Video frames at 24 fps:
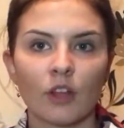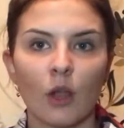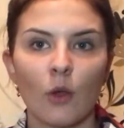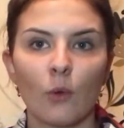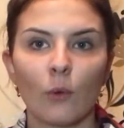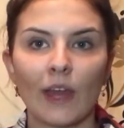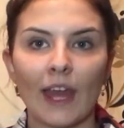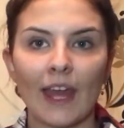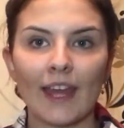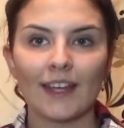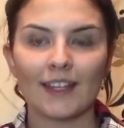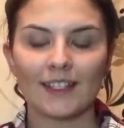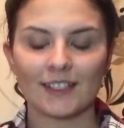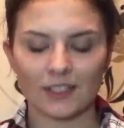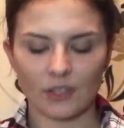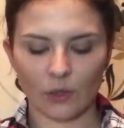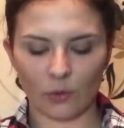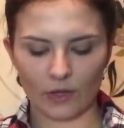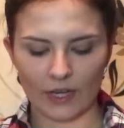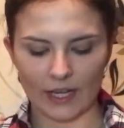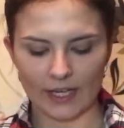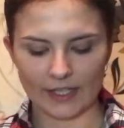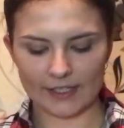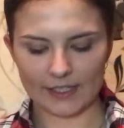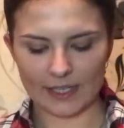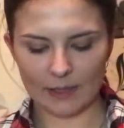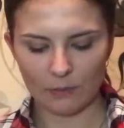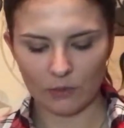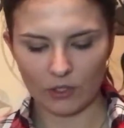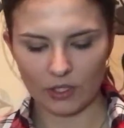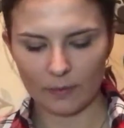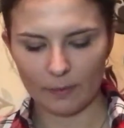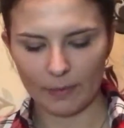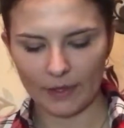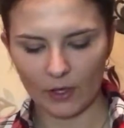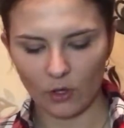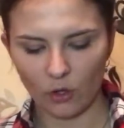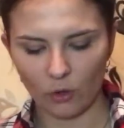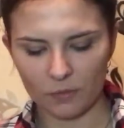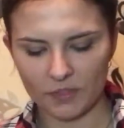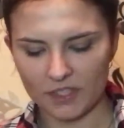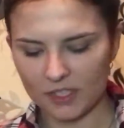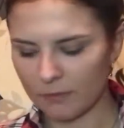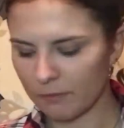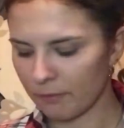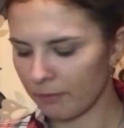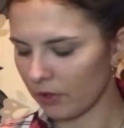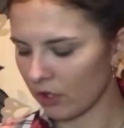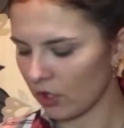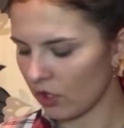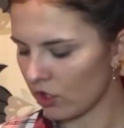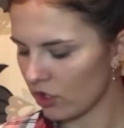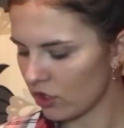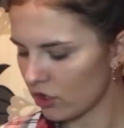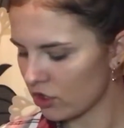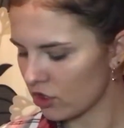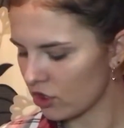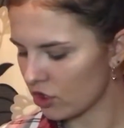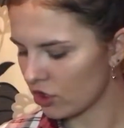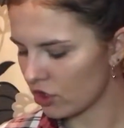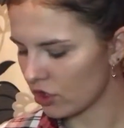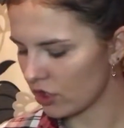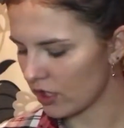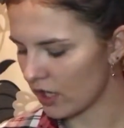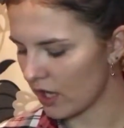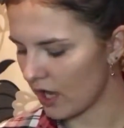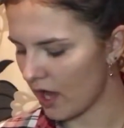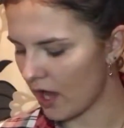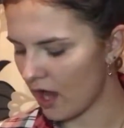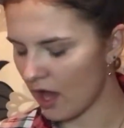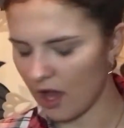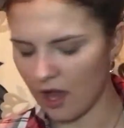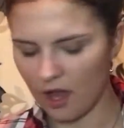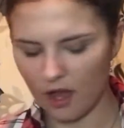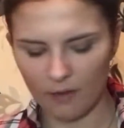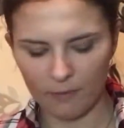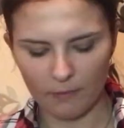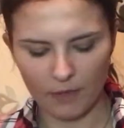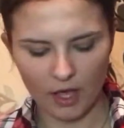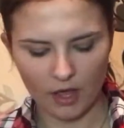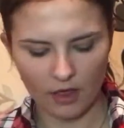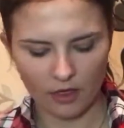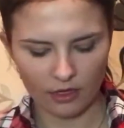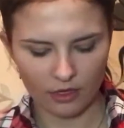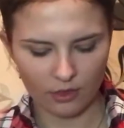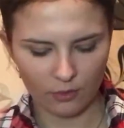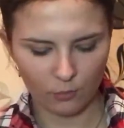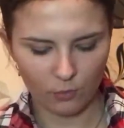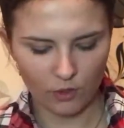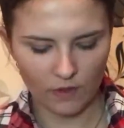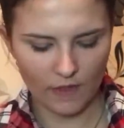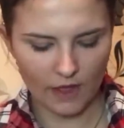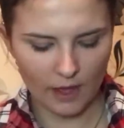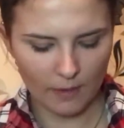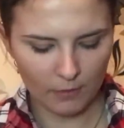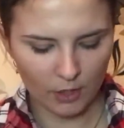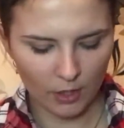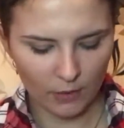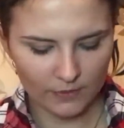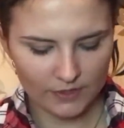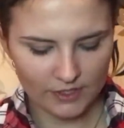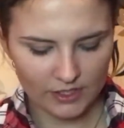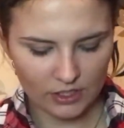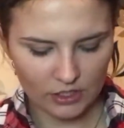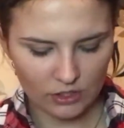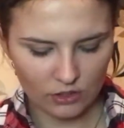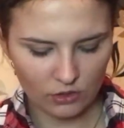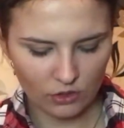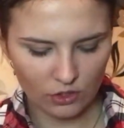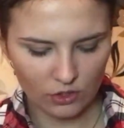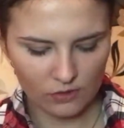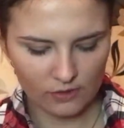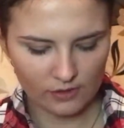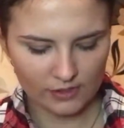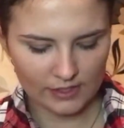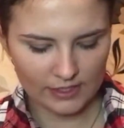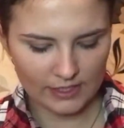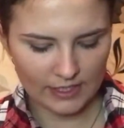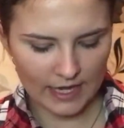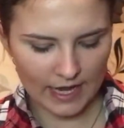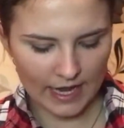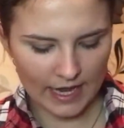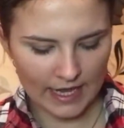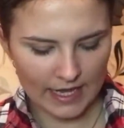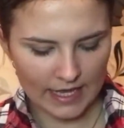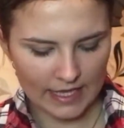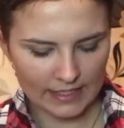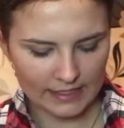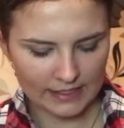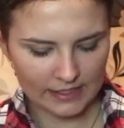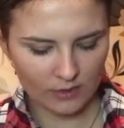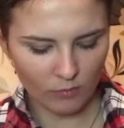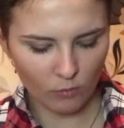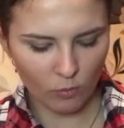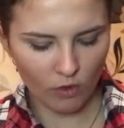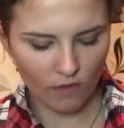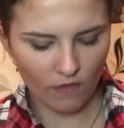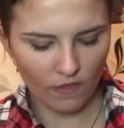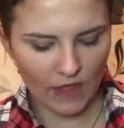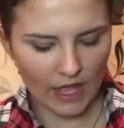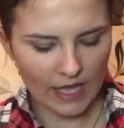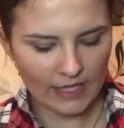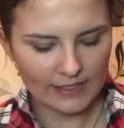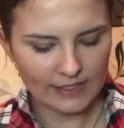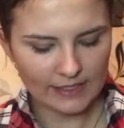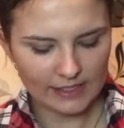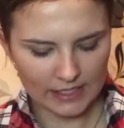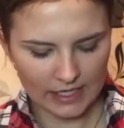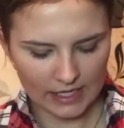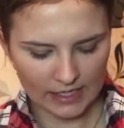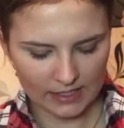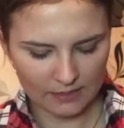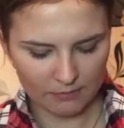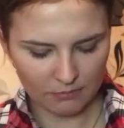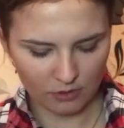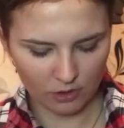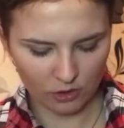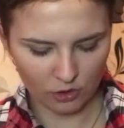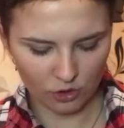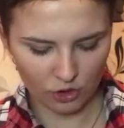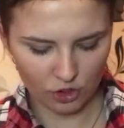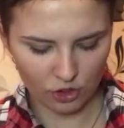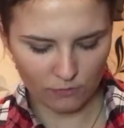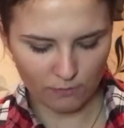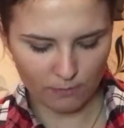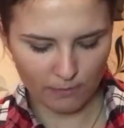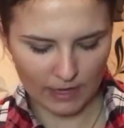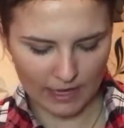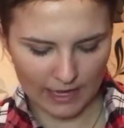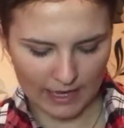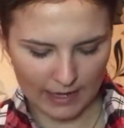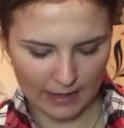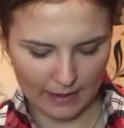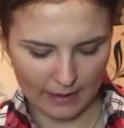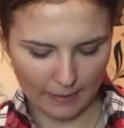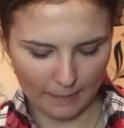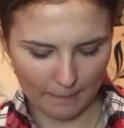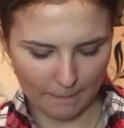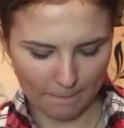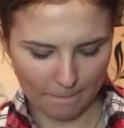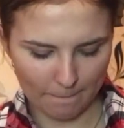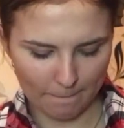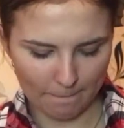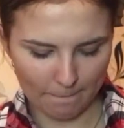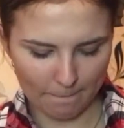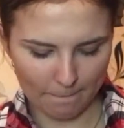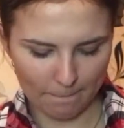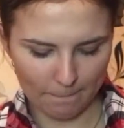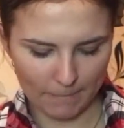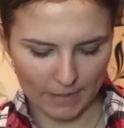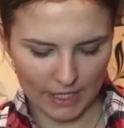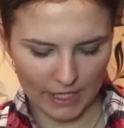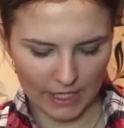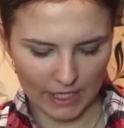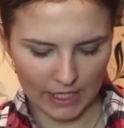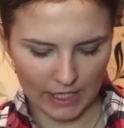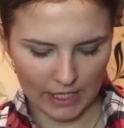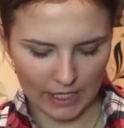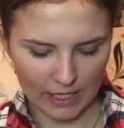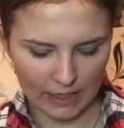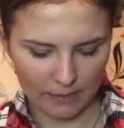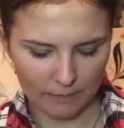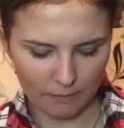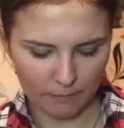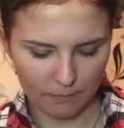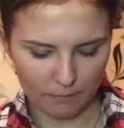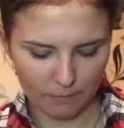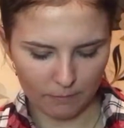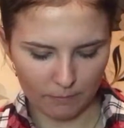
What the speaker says: Okay, so next I'm going to pick up some blush. The one that I'm going to use today is the 196 blush by Be